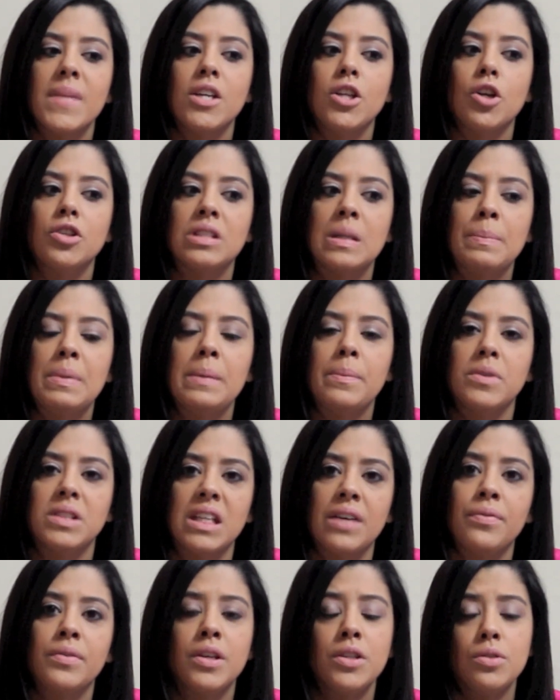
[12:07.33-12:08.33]
You know, some people
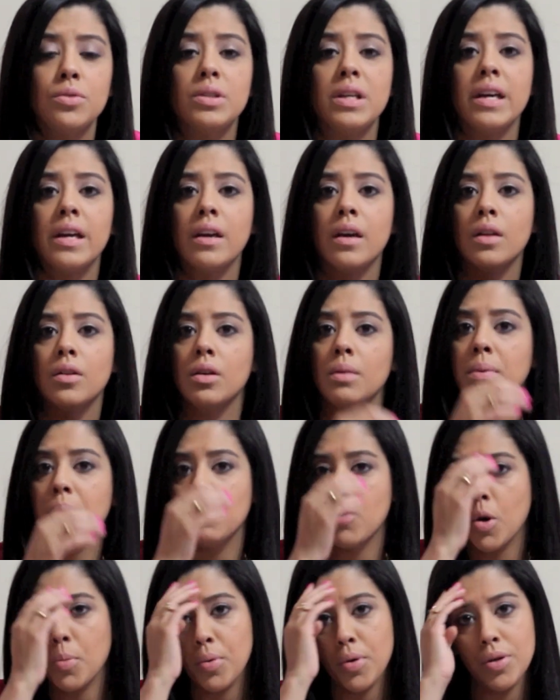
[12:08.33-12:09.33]
definitely do take it a little
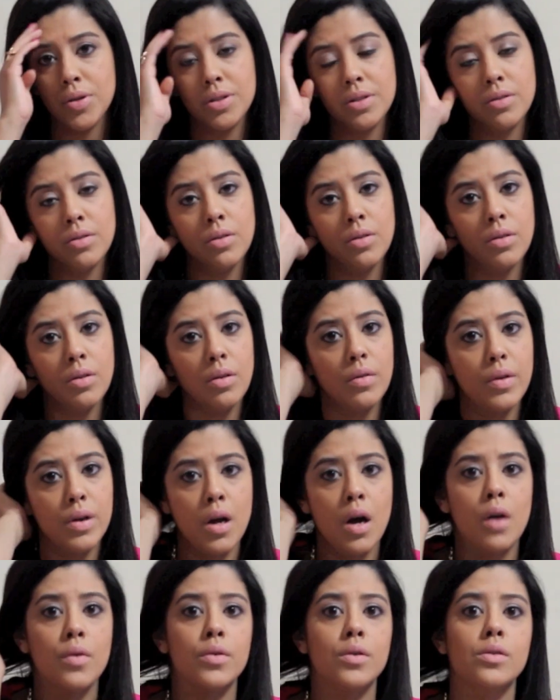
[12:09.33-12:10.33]
bit more personal
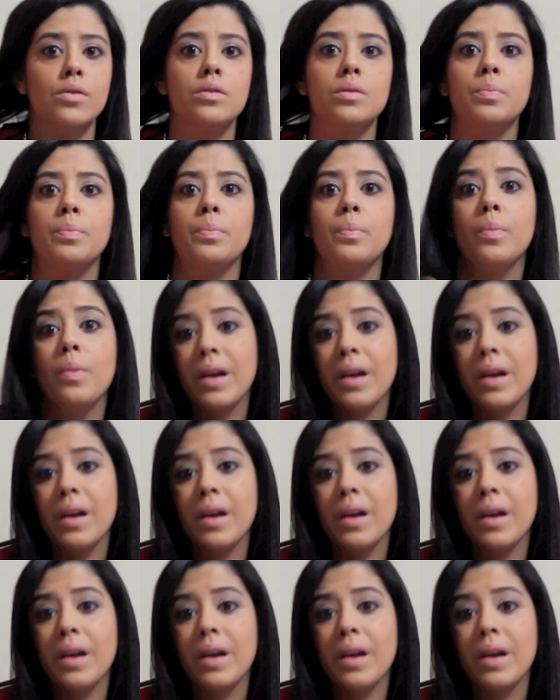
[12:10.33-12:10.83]
than others.